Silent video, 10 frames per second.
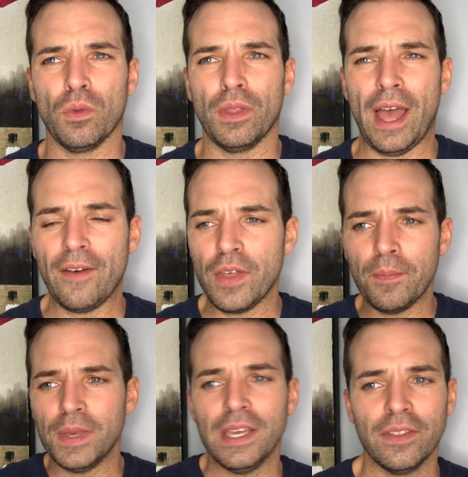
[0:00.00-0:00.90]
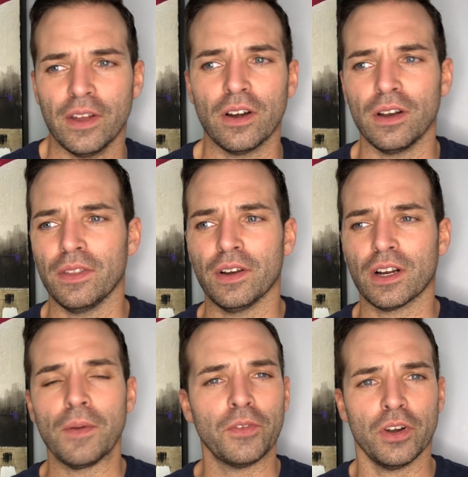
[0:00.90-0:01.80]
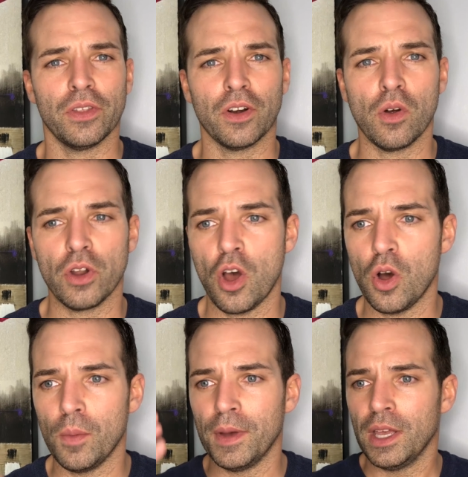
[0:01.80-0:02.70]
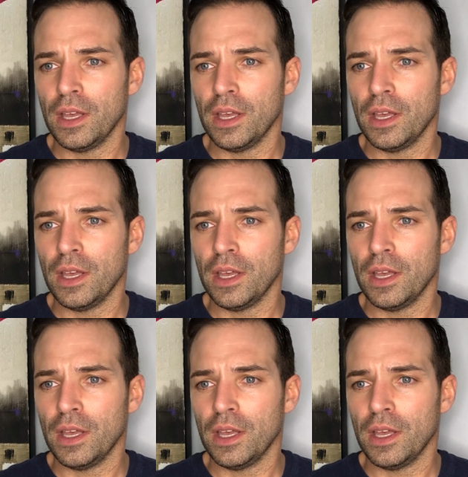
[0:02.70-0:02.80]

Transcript: Have them be in their comfort of their own home,